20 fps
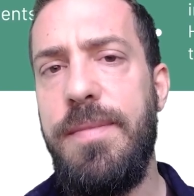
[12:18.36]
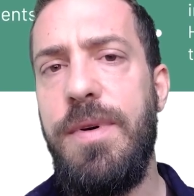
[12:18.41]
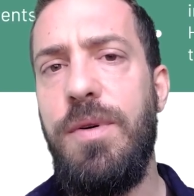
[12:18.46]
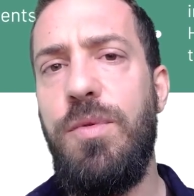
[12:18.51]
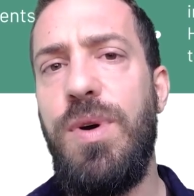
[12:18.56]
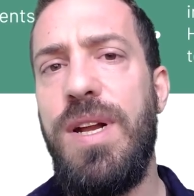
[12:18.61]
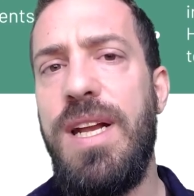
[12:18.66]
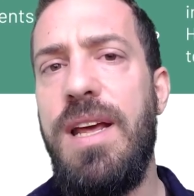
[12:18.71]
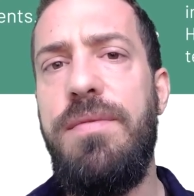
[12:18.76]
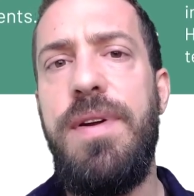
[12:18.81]

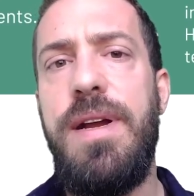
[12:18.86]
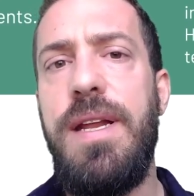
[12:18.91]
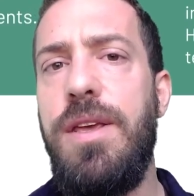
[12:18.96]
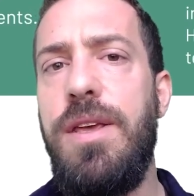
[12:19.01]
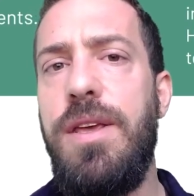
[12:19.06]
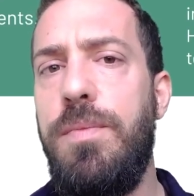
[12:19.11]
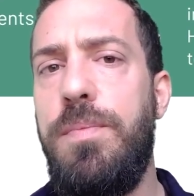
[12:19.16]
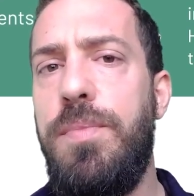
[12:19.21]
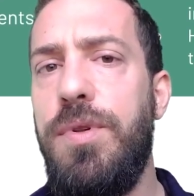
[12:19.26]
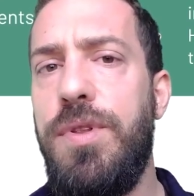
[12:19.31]
whenever
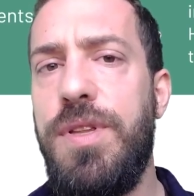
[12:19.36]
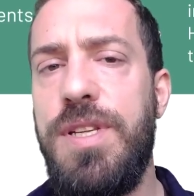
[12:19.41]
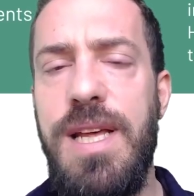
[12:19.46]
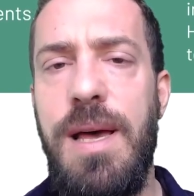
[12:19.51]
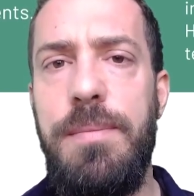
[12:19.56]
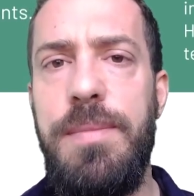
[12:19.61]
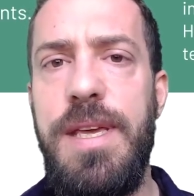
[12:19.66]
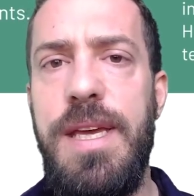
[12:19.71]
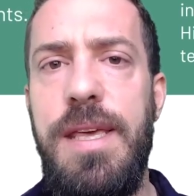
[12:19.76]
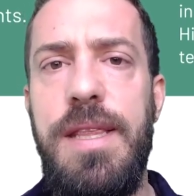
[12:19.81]
you put
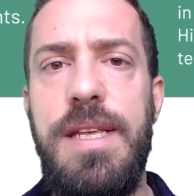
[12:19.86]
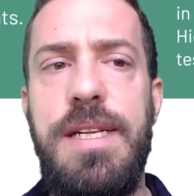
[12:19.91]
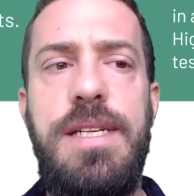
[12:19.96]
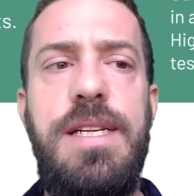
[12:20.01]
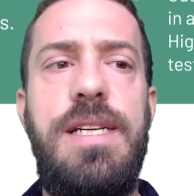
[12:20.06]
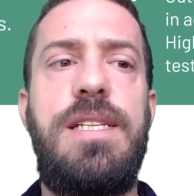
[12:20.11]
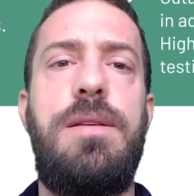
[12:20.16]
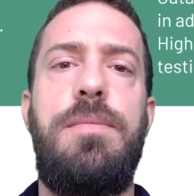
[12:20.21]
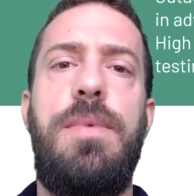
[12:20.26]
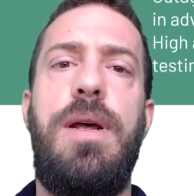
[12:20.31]
something in the
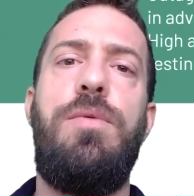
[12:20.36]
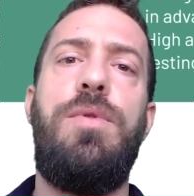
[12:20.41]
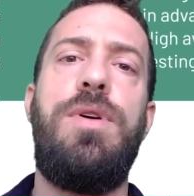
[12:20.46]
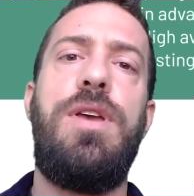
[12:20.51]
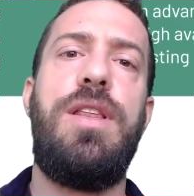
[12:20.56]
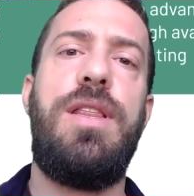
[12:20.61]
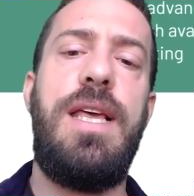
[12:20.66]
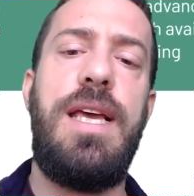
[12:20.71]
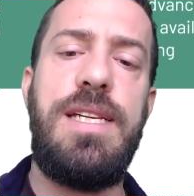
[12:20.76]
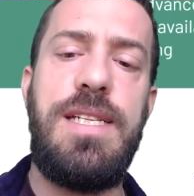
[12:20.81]
system, right, when
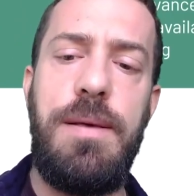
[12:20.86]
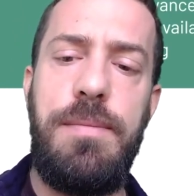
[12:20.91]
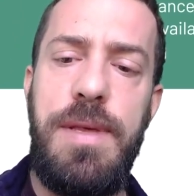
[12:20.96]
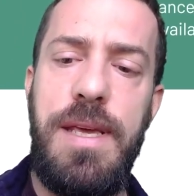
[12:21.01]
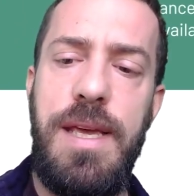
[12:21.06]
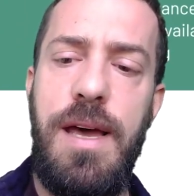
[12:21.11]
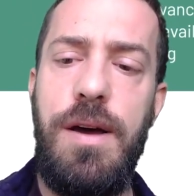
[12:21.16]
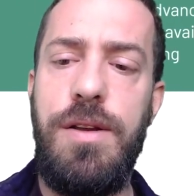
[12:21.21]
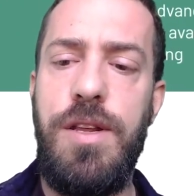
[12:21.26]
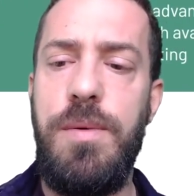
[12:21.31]
you take
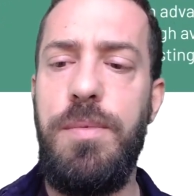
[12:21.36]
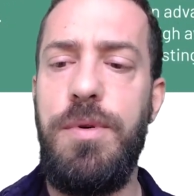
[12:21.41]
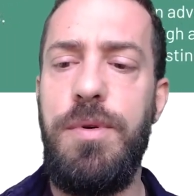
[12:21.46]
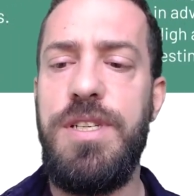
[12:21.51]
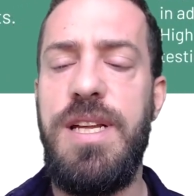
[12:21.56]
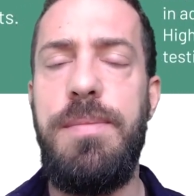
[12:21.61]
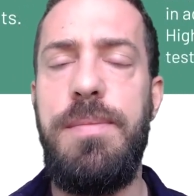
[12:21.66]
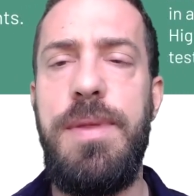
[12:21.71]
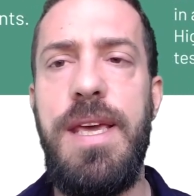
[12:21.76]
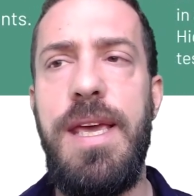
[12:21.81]
something out, you put
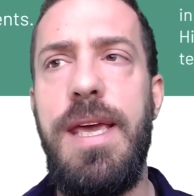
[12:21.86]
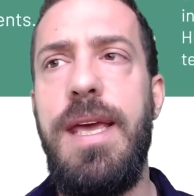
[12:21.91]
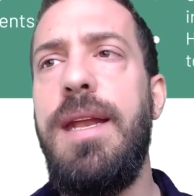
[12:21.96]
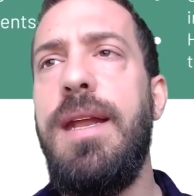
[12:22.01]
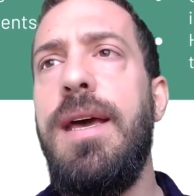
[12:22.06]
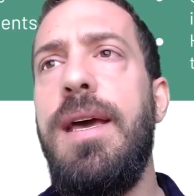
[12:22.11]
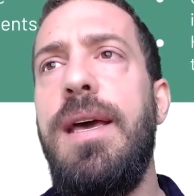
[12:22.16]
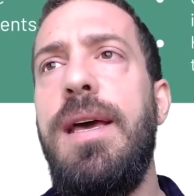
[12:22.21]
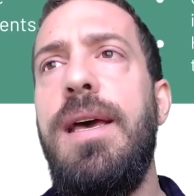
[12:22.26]
something in,